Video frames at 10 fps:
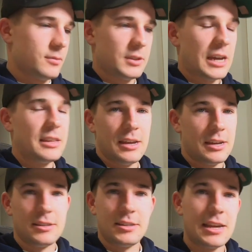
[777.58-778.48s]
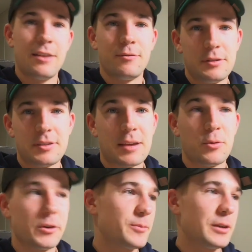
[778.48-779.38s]
Take the easy 10, 15
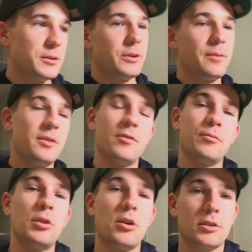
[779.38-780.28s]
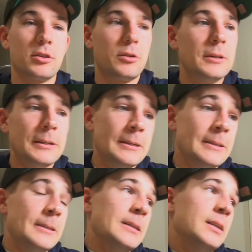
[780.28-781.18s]
points by doing a bit of a block. So
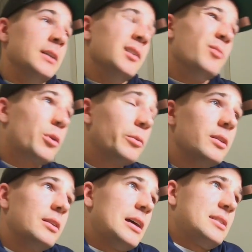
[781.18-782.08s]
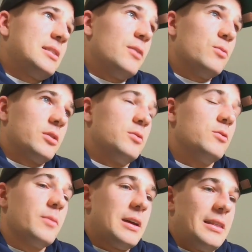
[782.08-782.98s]
probably the last thing I want to
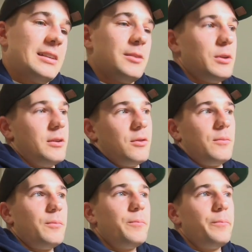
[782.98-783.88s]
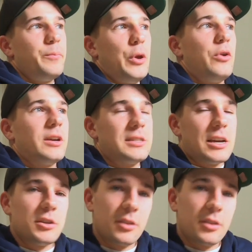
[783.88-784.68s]
talk about, and that's a bit on periodization